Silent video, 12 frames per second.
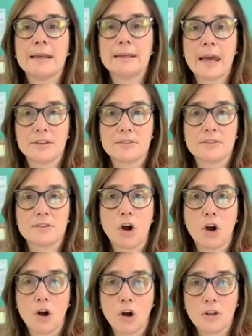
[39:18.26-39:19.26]
Yes,
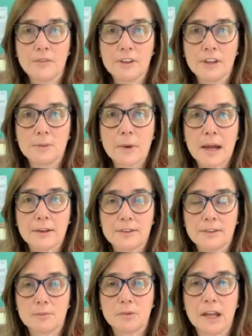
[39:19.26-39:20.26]
all of these
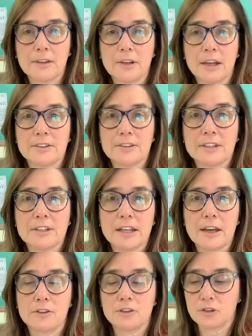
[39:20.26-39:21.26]
waxes blend nicely
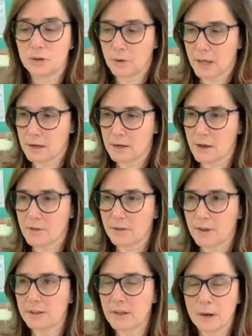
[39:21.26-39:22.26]
together too. And another
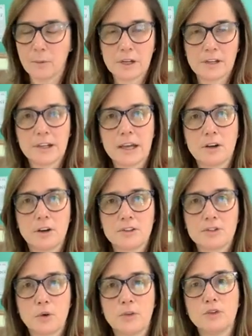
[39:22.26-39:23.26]
thing that I wanted to get on,
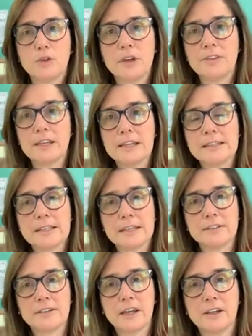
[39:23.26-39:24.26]
so if you get the Easy
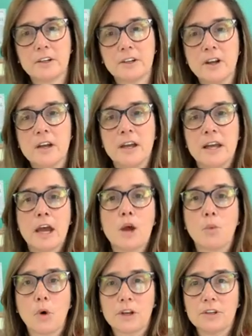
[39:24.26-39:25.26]
container
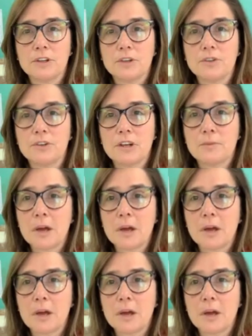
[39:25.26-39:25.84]
and wanted to use it in